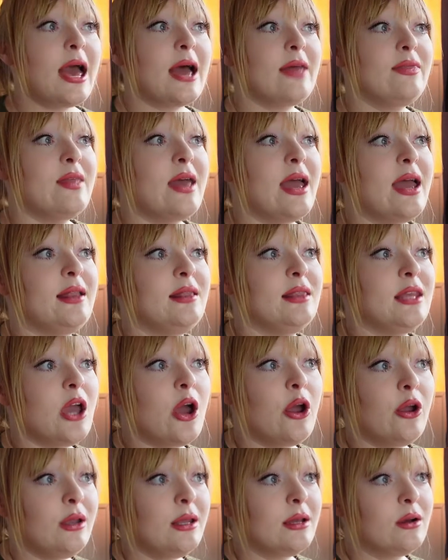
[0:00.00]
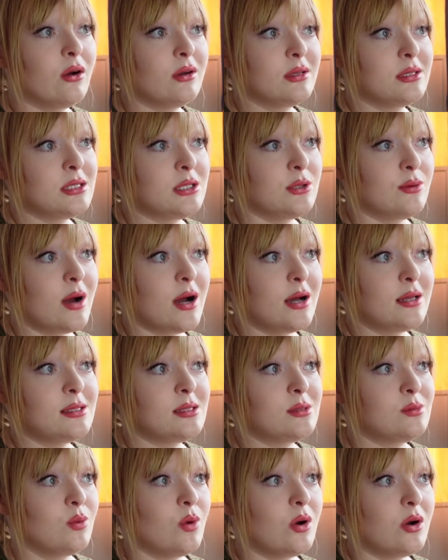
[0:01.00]
And then the only cost to
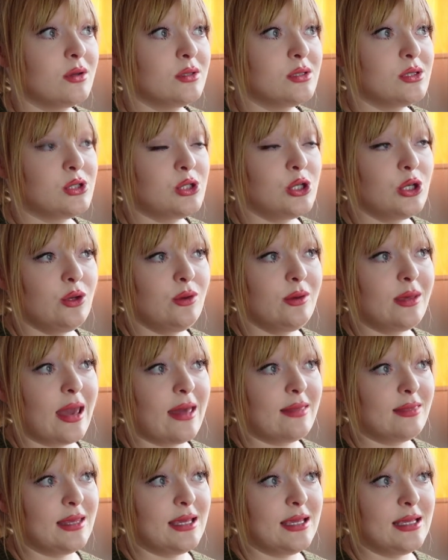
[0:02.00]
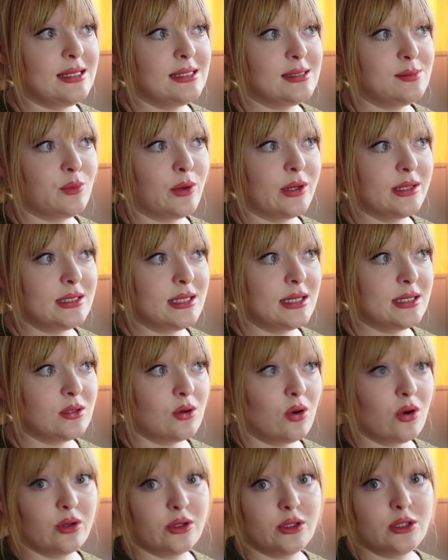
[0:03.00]
us was to get these printed
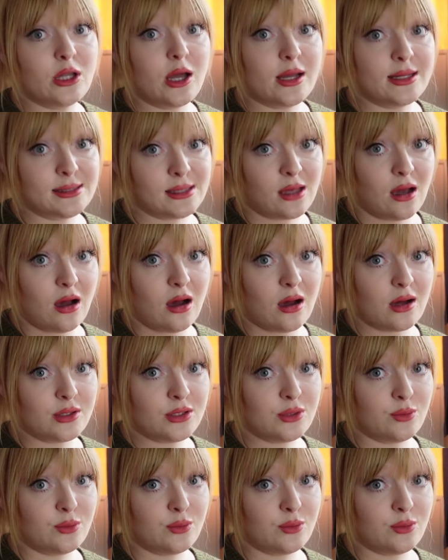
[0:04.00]
on nice card,